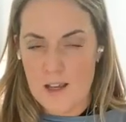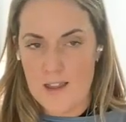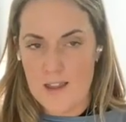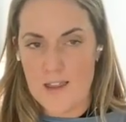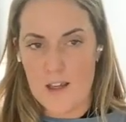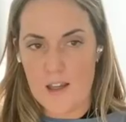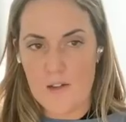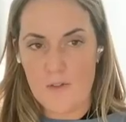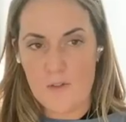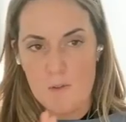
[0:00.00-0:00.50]
I
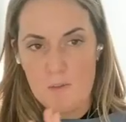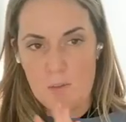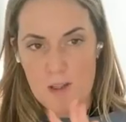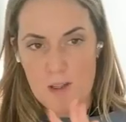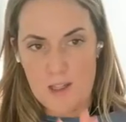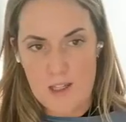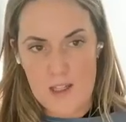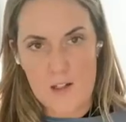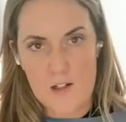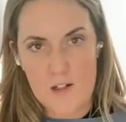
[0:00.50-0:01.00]
think for
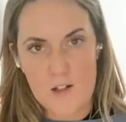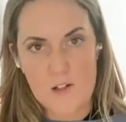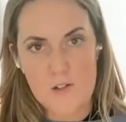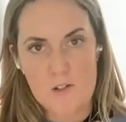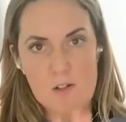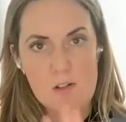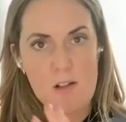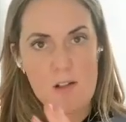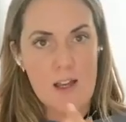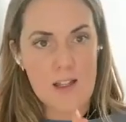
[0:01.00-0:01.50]

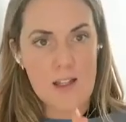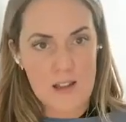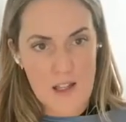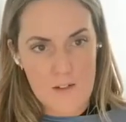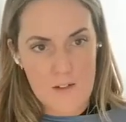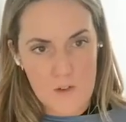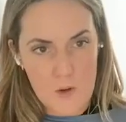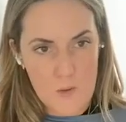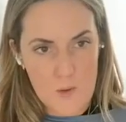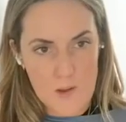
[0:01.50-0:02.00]
beginners and
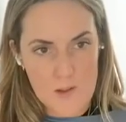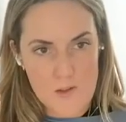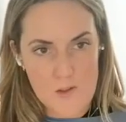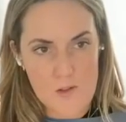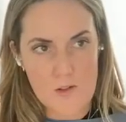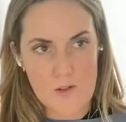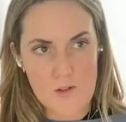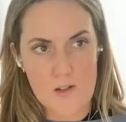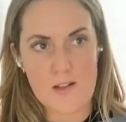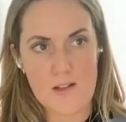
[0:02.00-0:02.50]
level 1
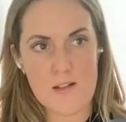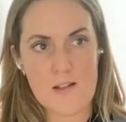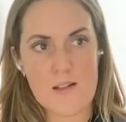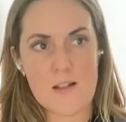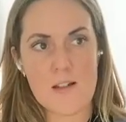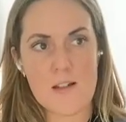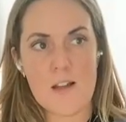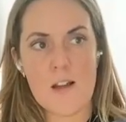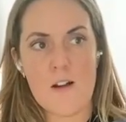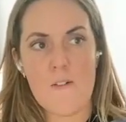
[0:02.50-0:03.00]

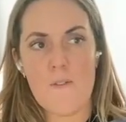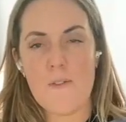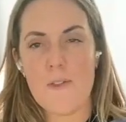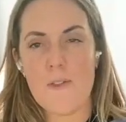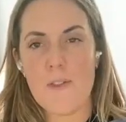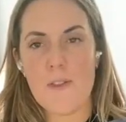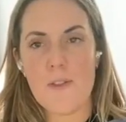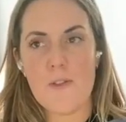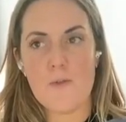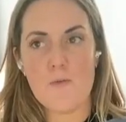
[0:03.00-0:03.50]
students,
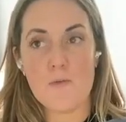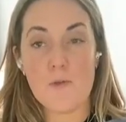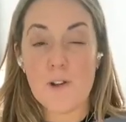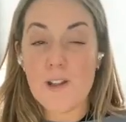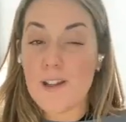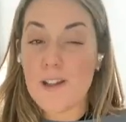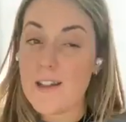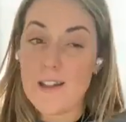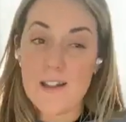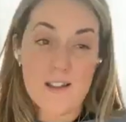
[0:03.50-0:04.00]

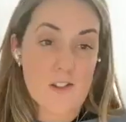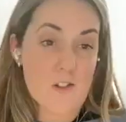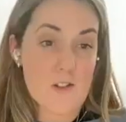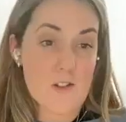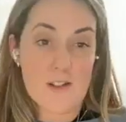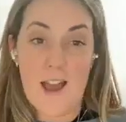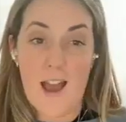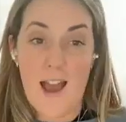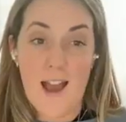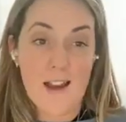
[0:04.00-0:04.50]
really it's
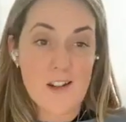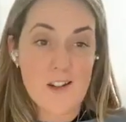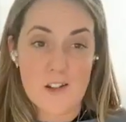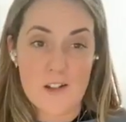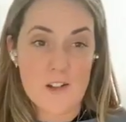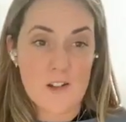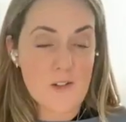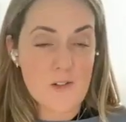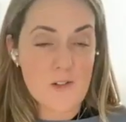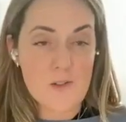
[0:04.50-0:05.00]
just the
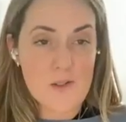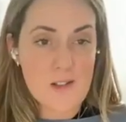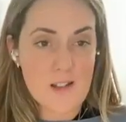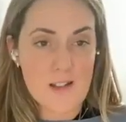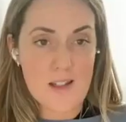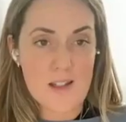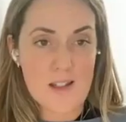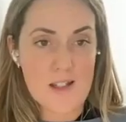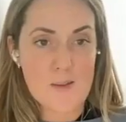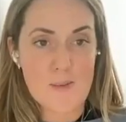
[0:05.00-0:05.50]
action cues,
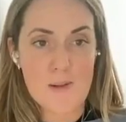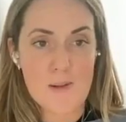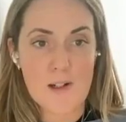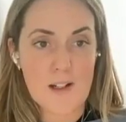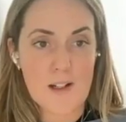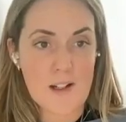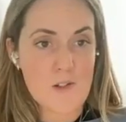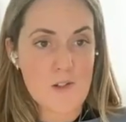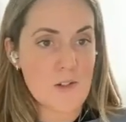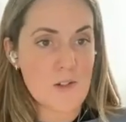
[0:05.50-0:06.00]
like the
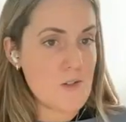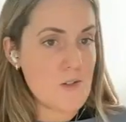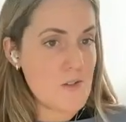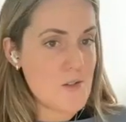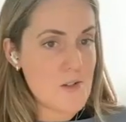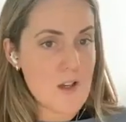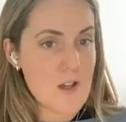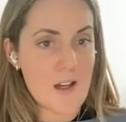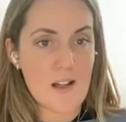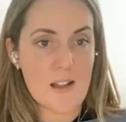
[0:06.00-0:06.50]
experiential
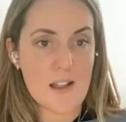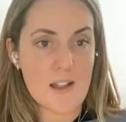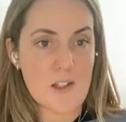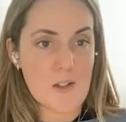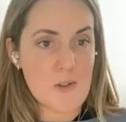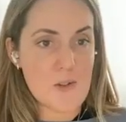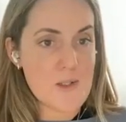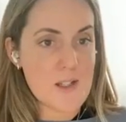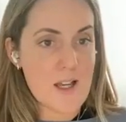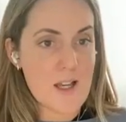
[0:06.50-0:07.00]
cues, kind of like
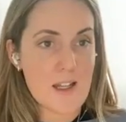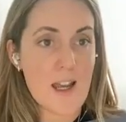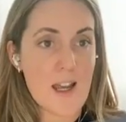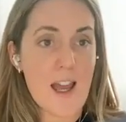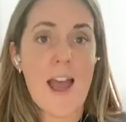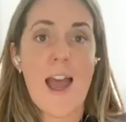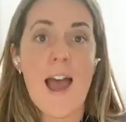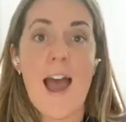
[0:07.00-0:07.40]
you said.